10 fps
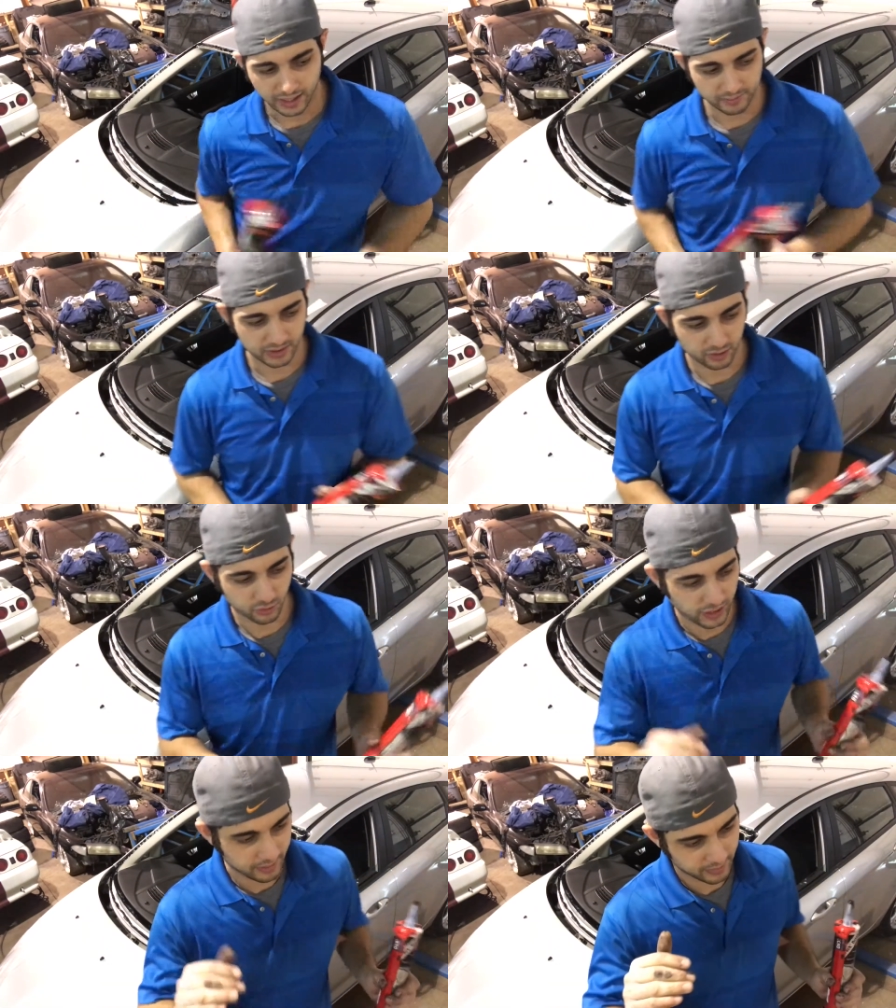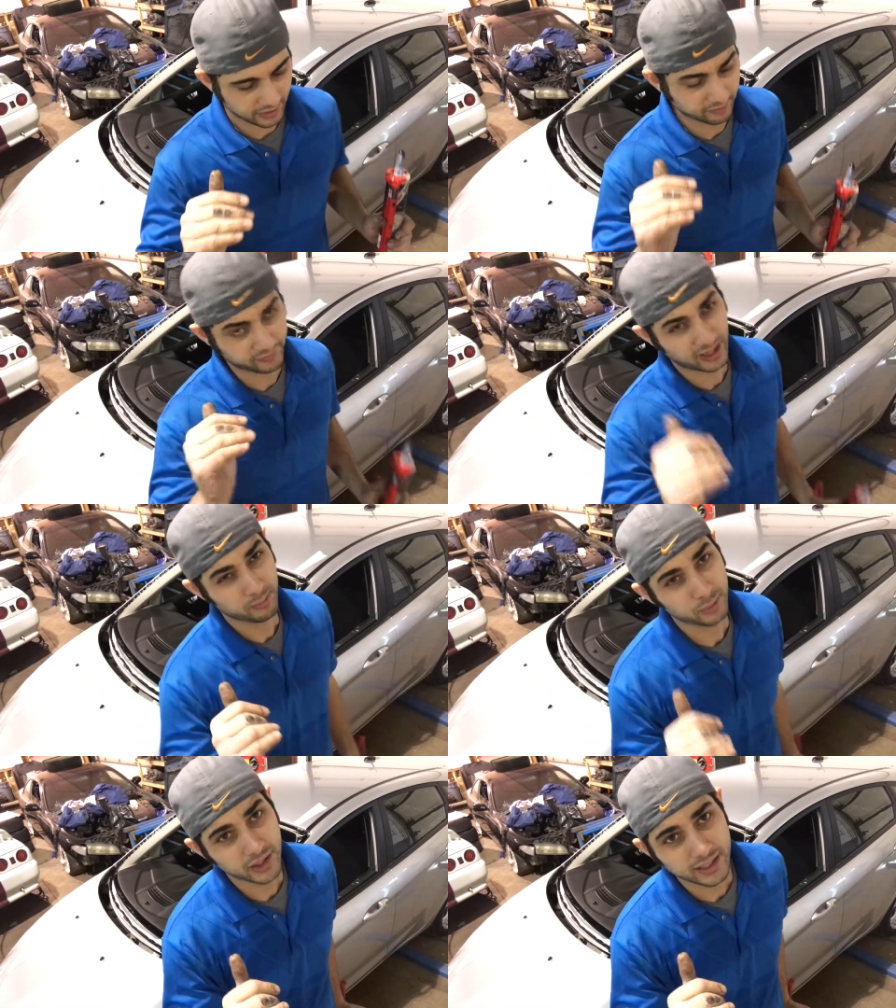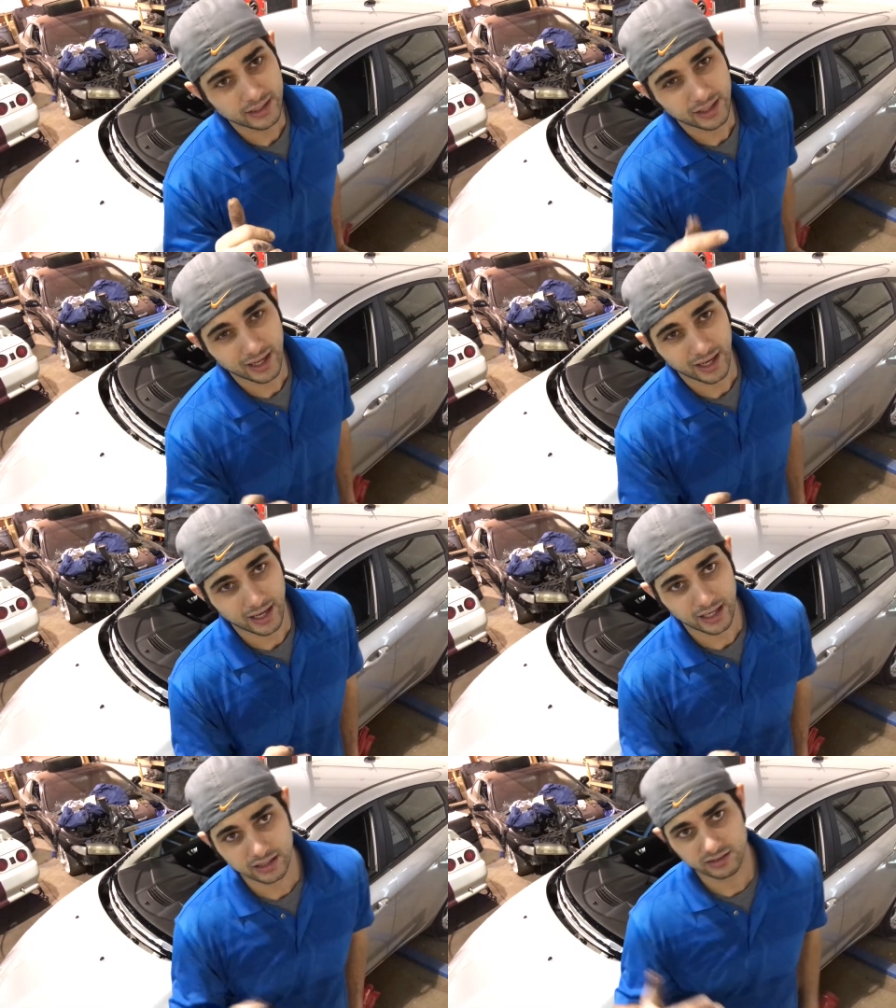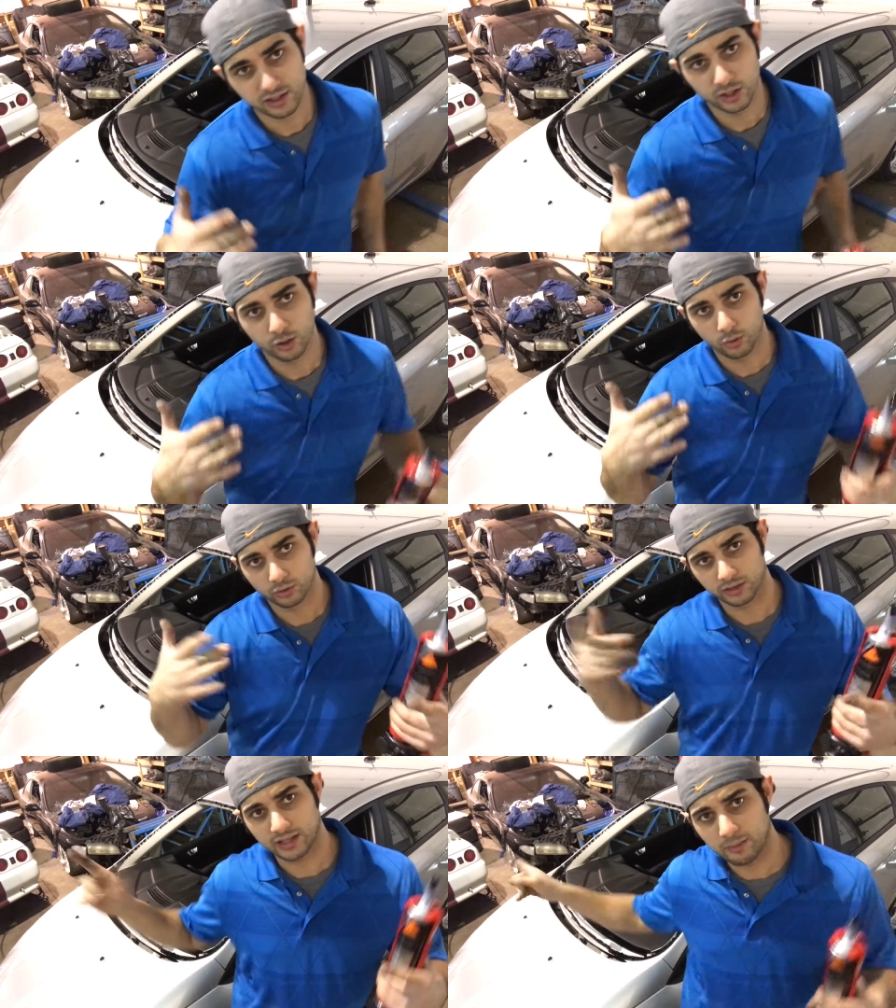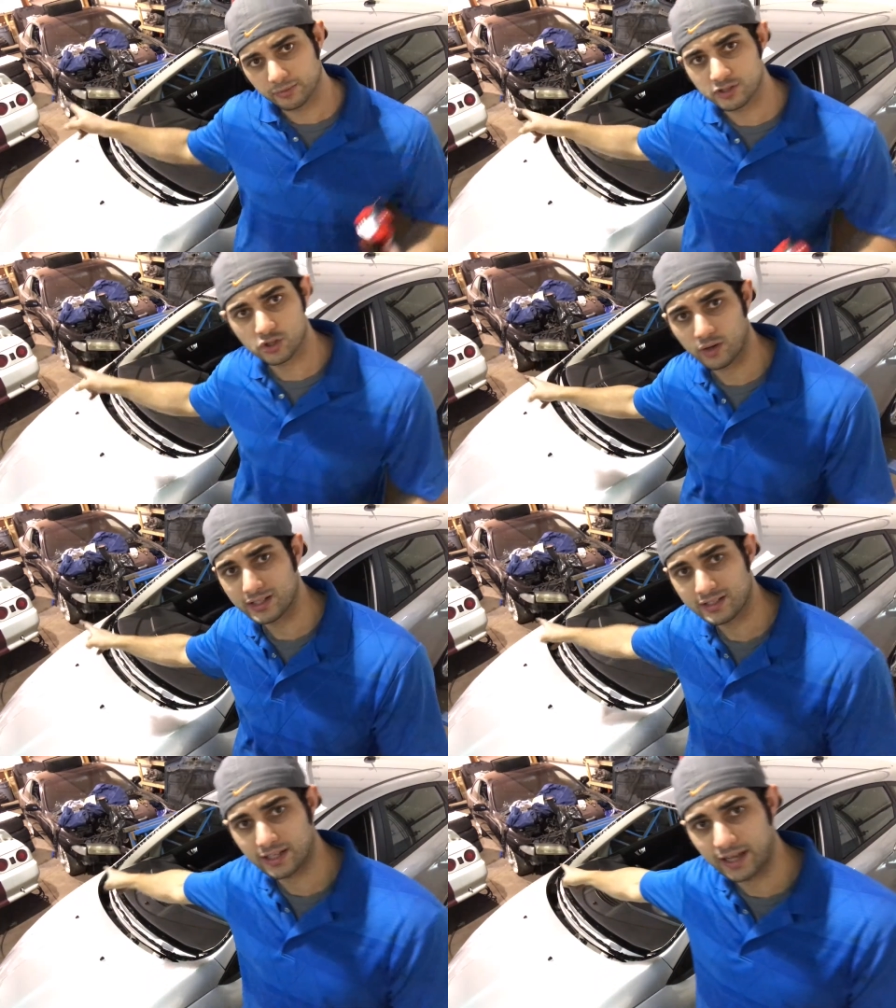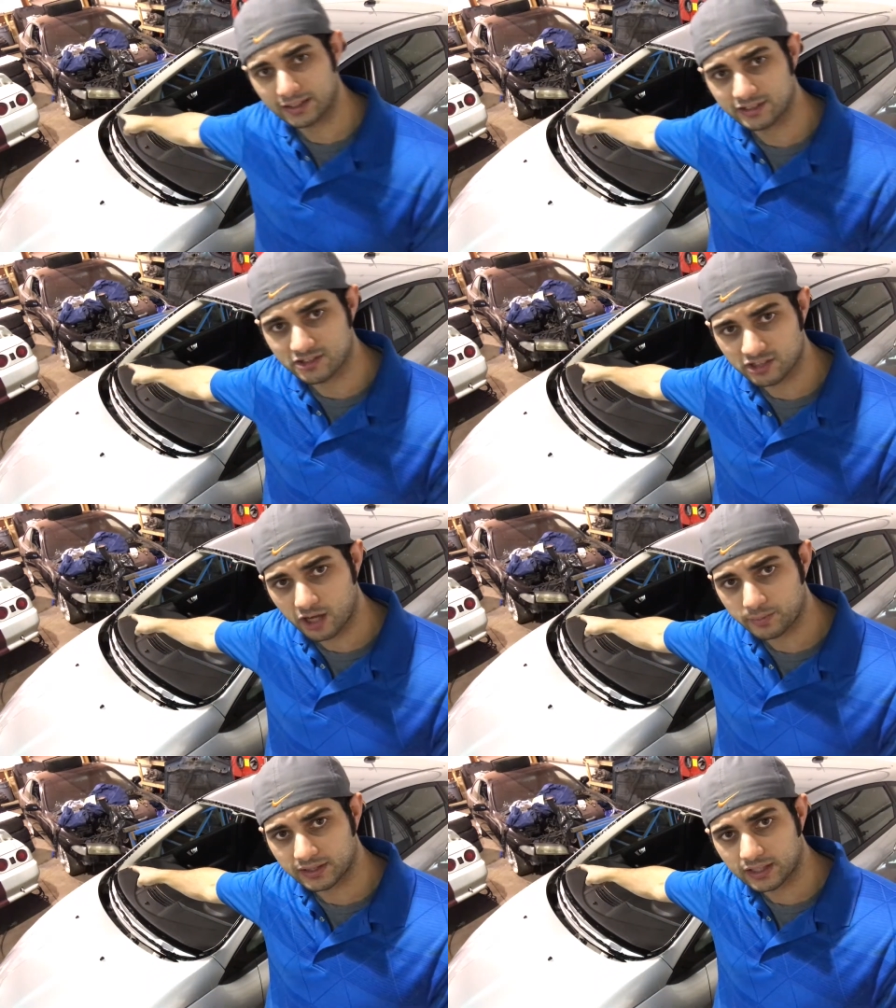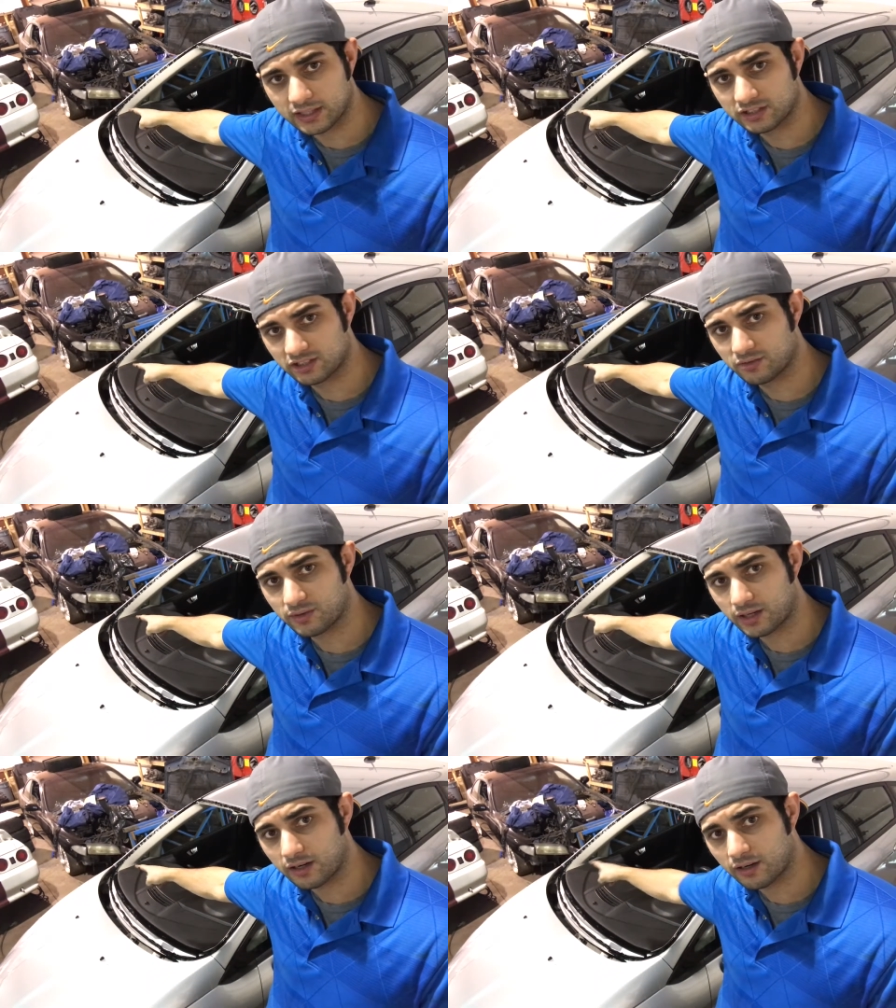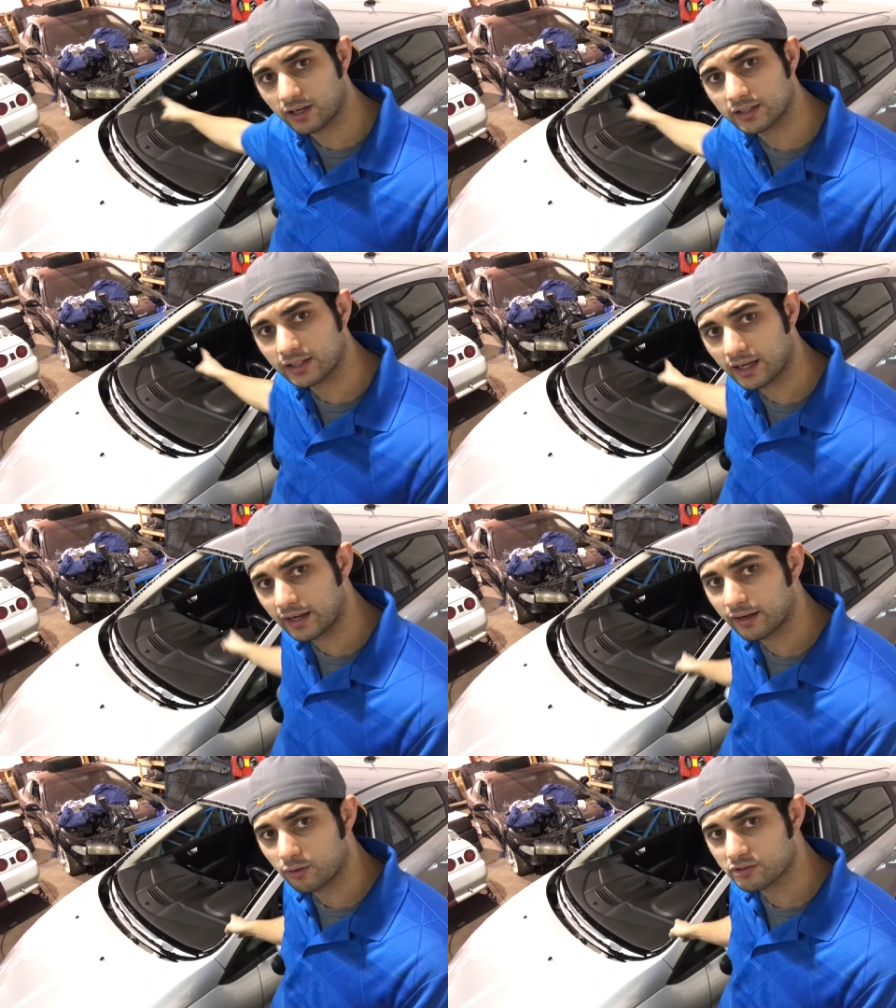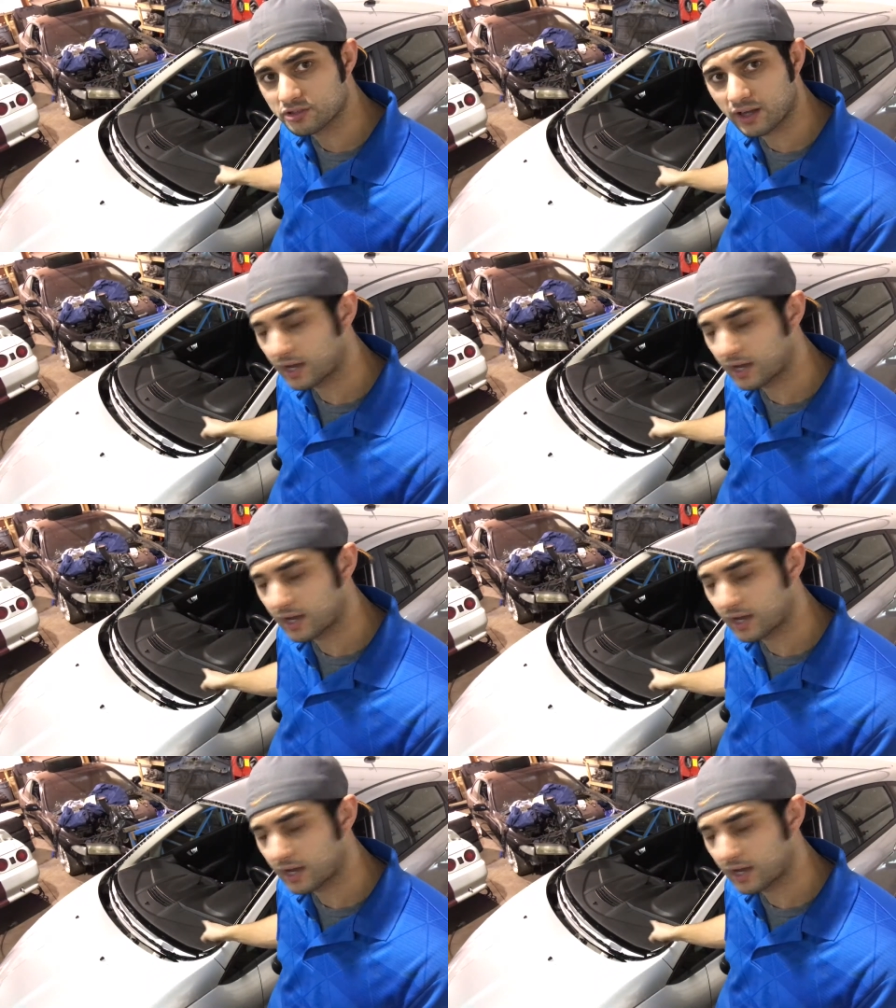I'm gonna grab a flat blade and the couple of joints, like I had to stop and then continue there, and then I also